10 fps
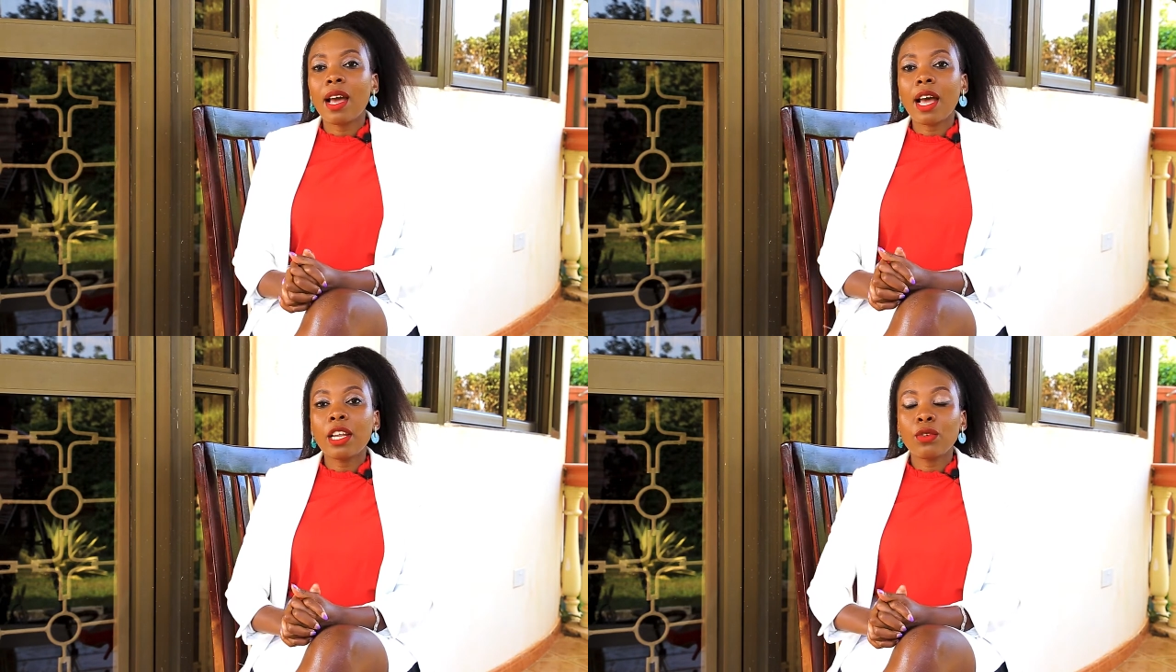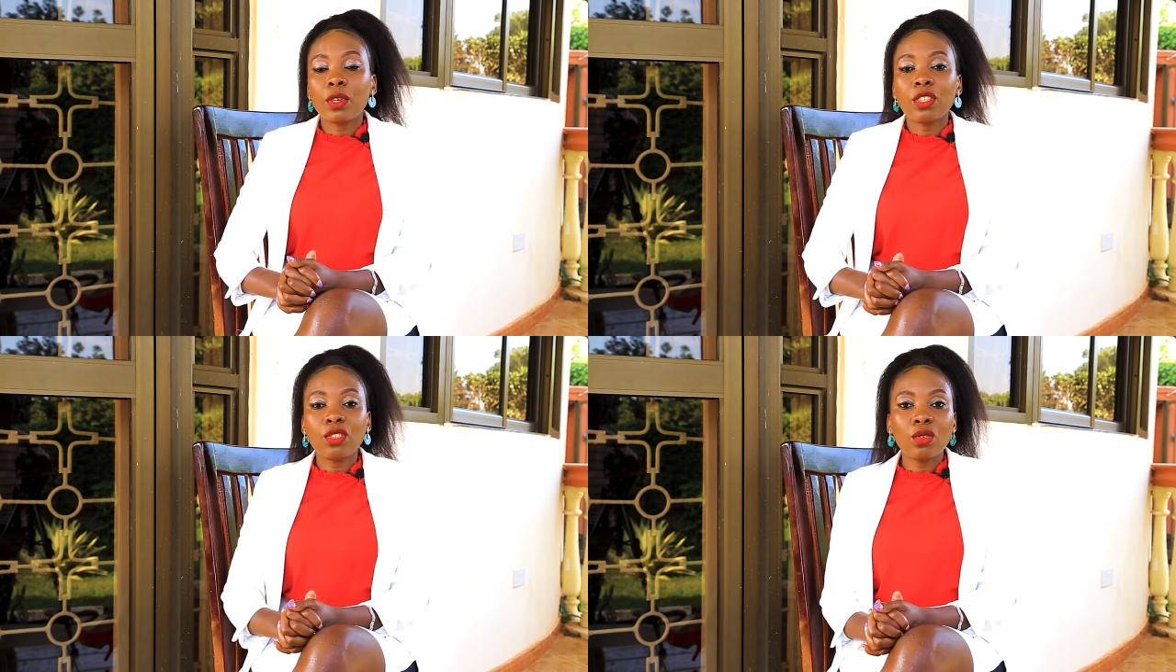and
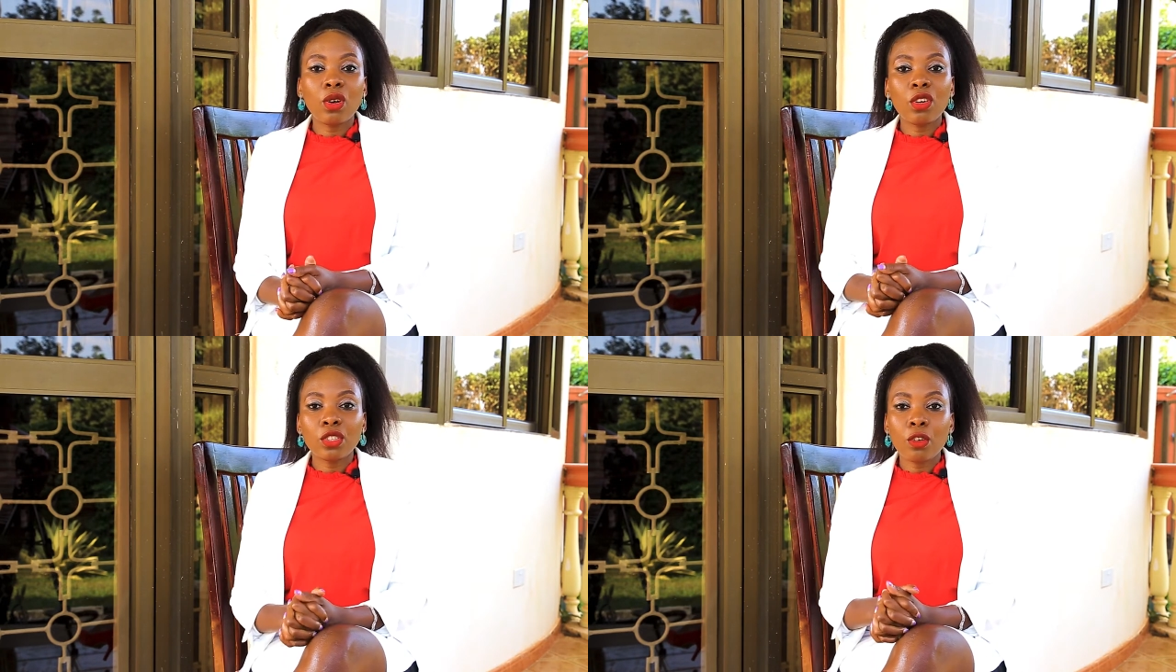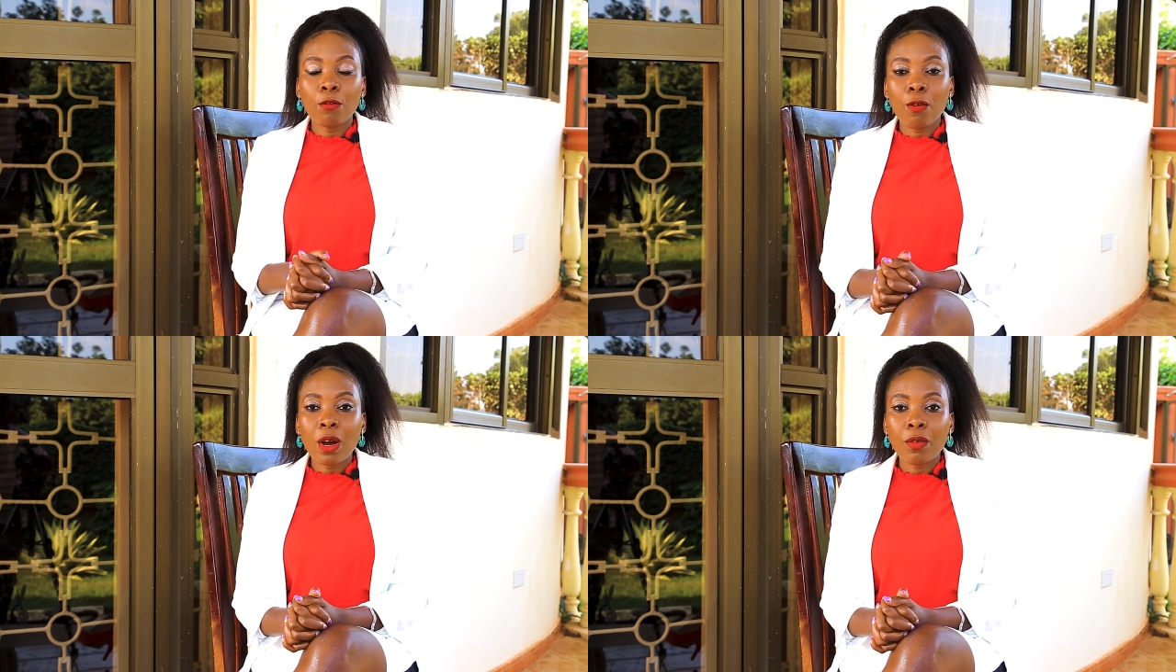we do lots
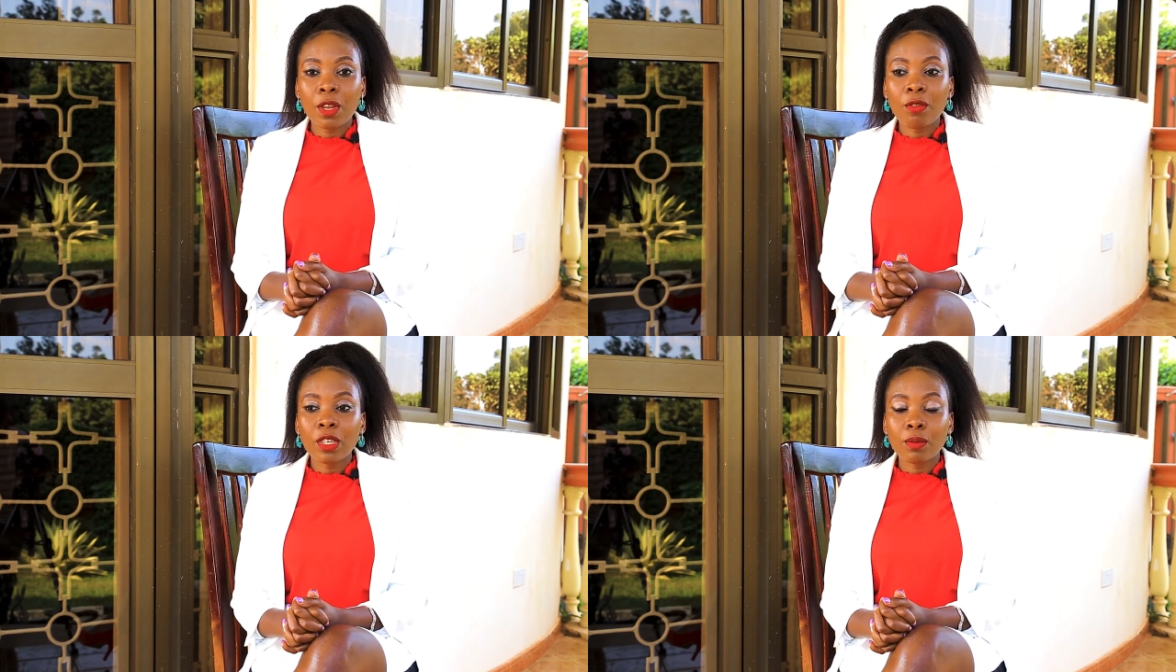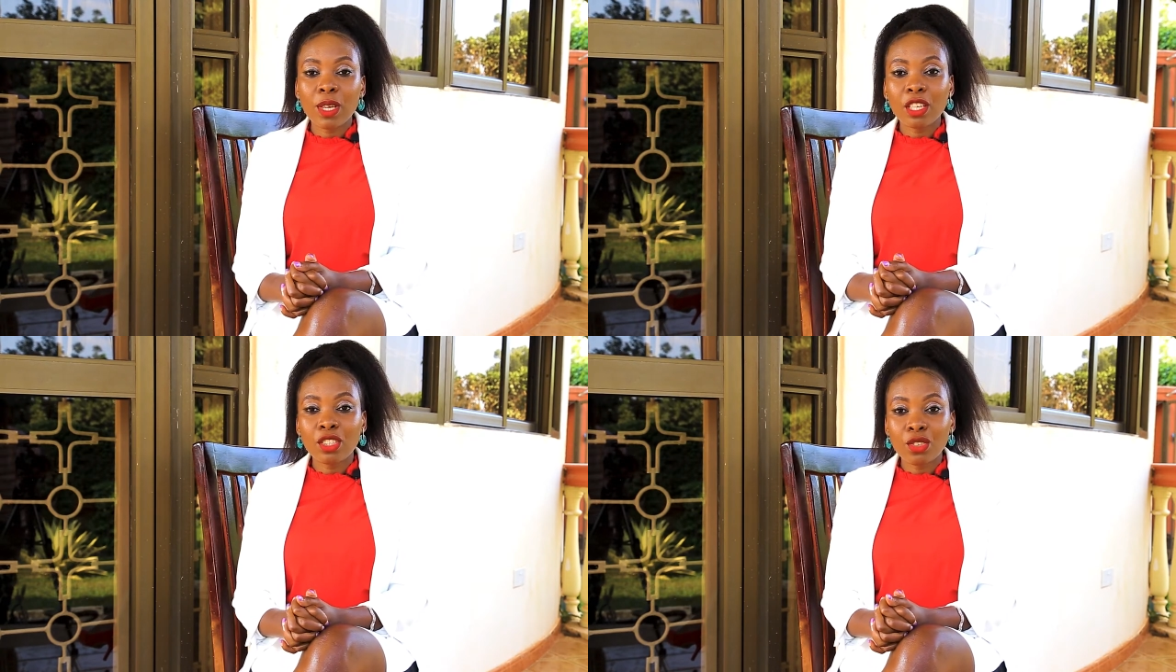of work with
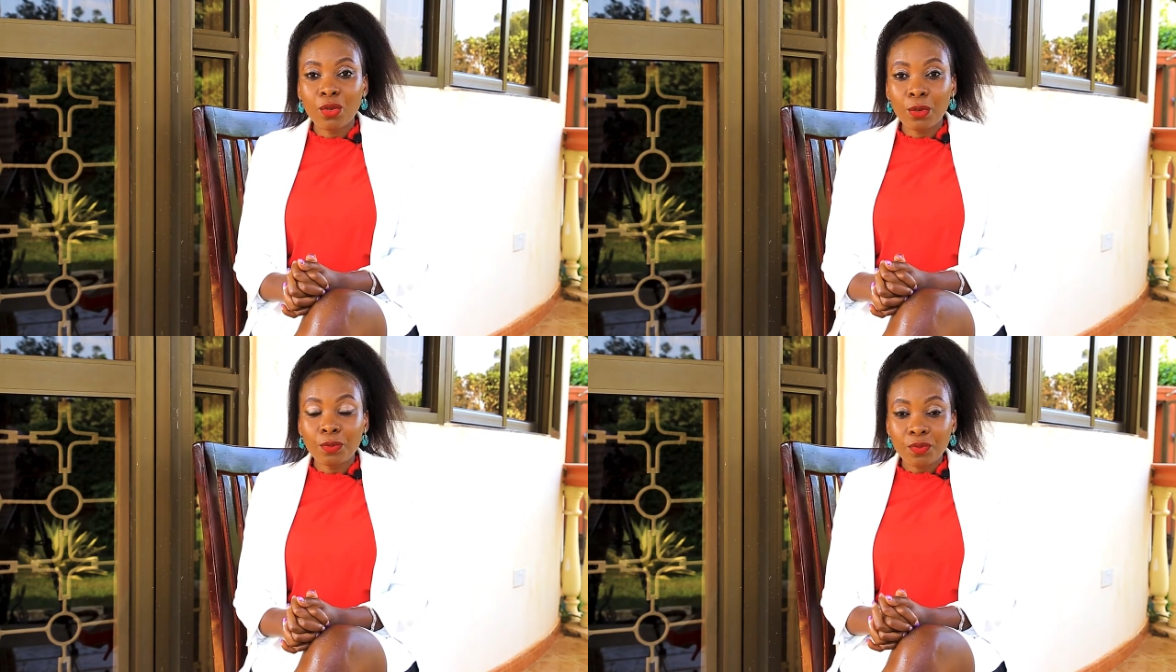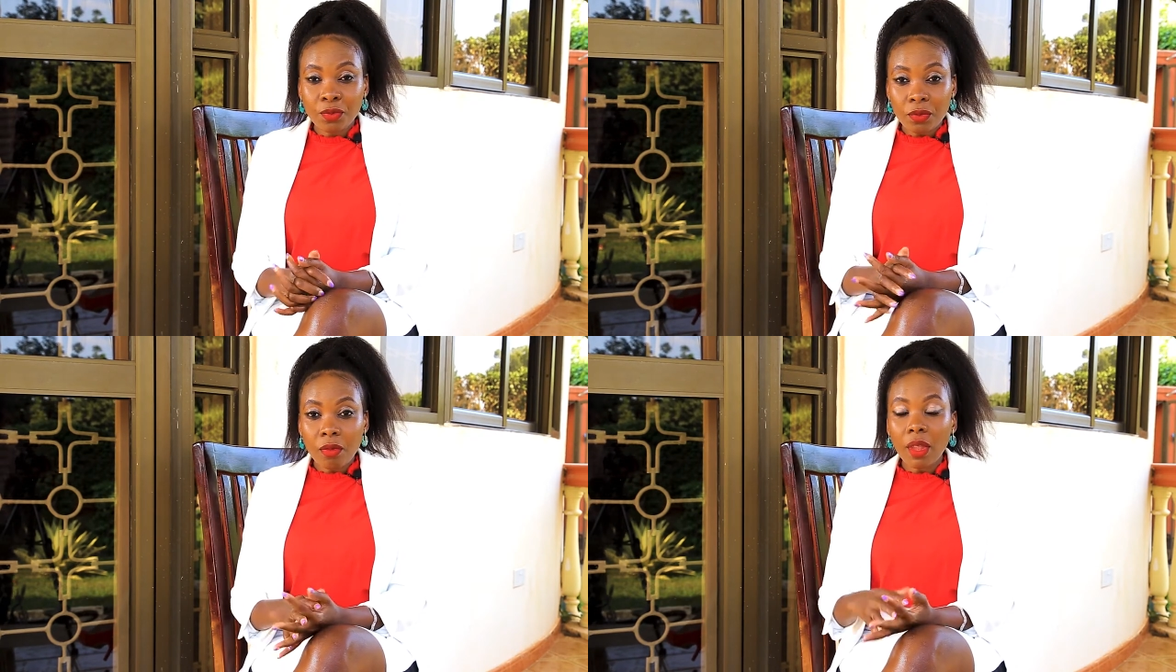respect to
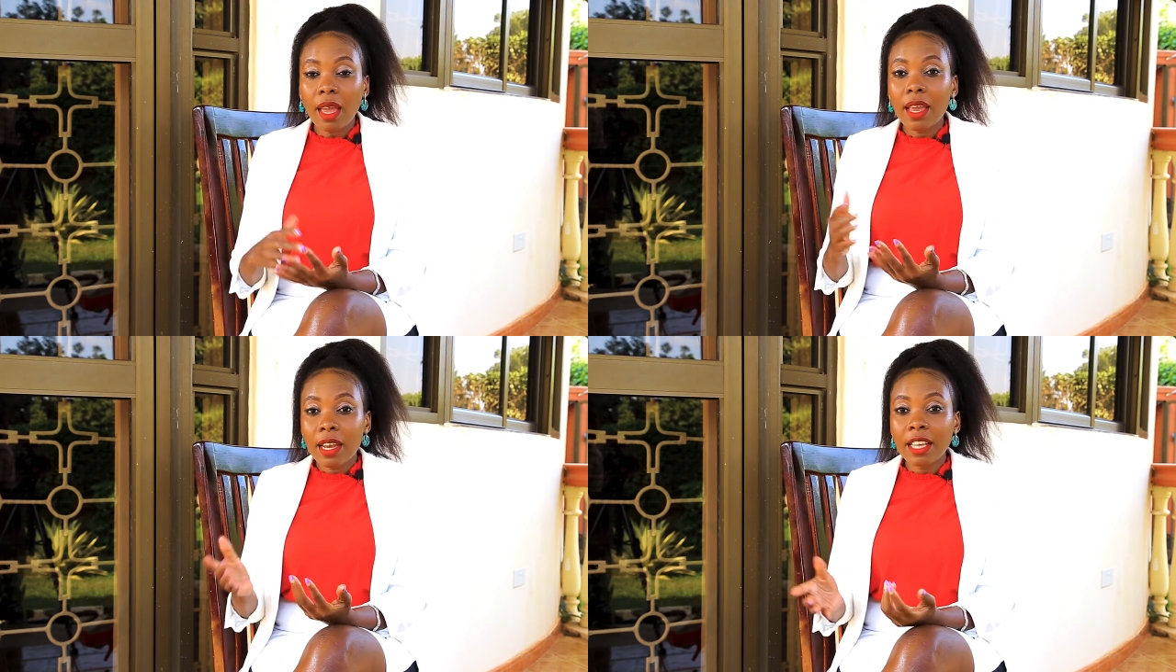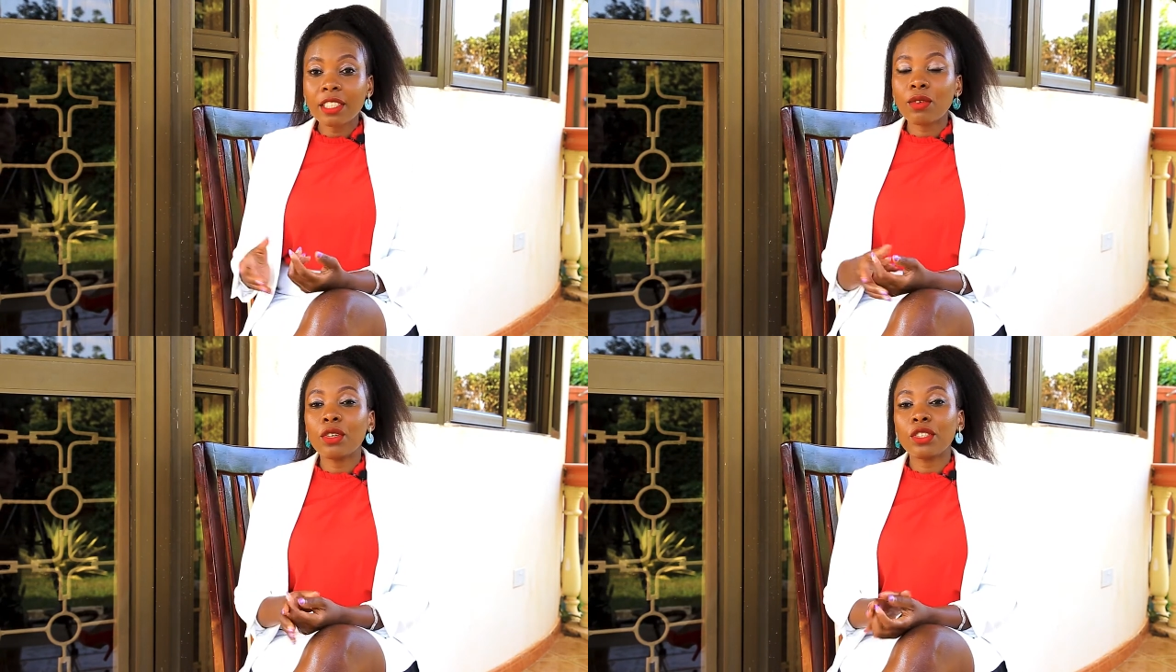
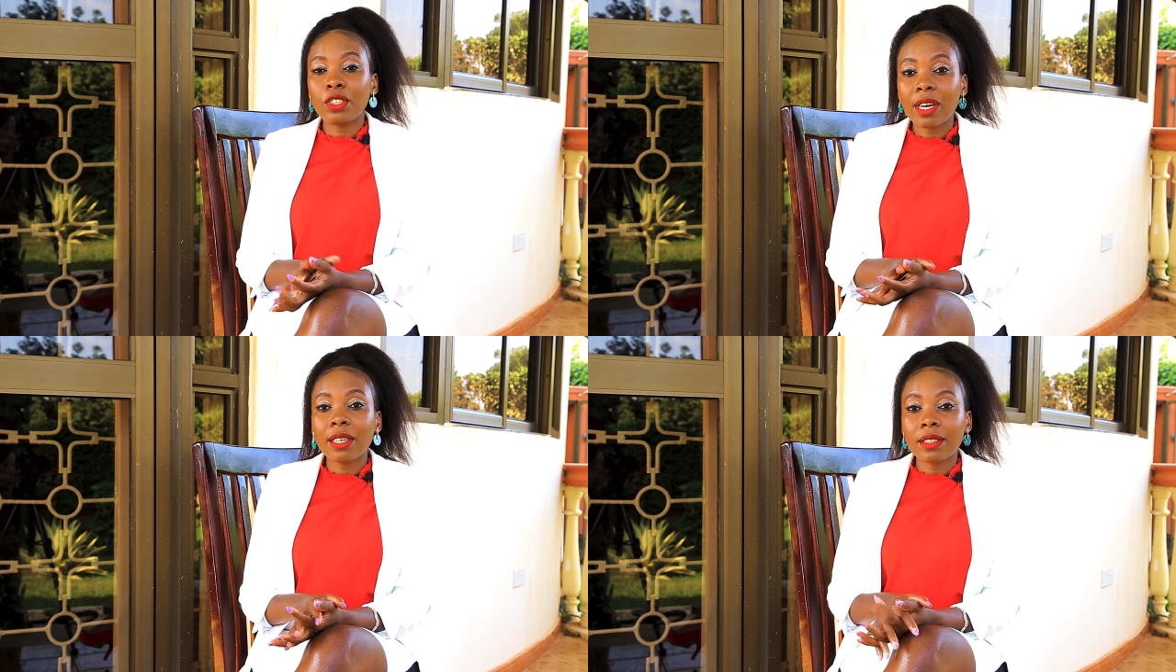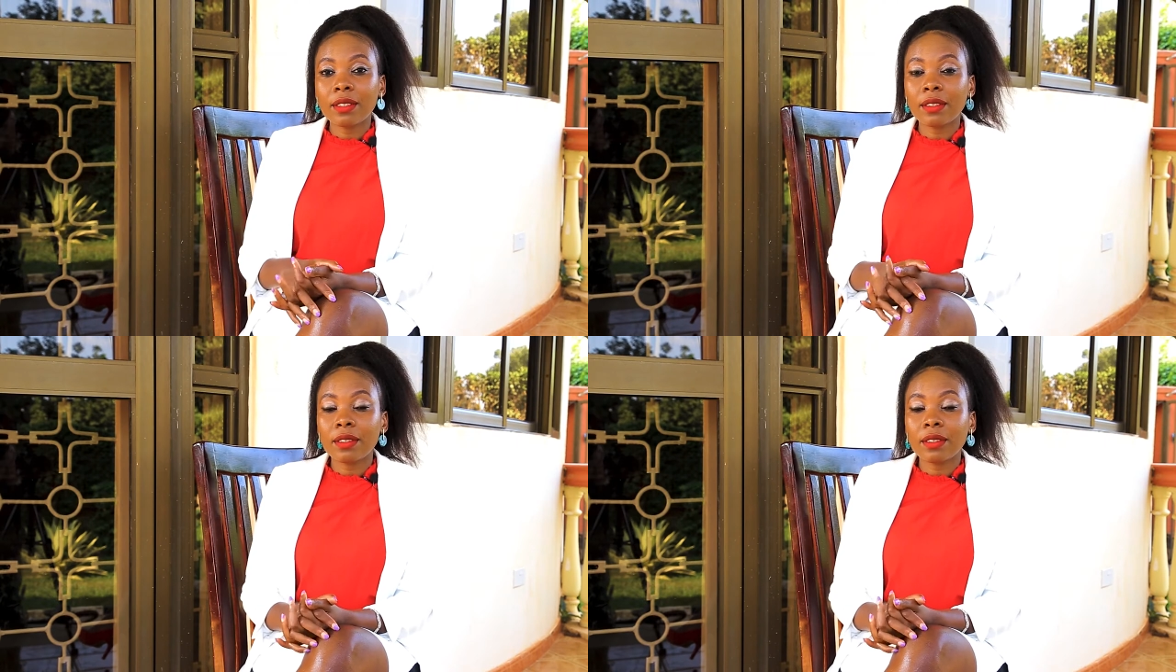energy contracts.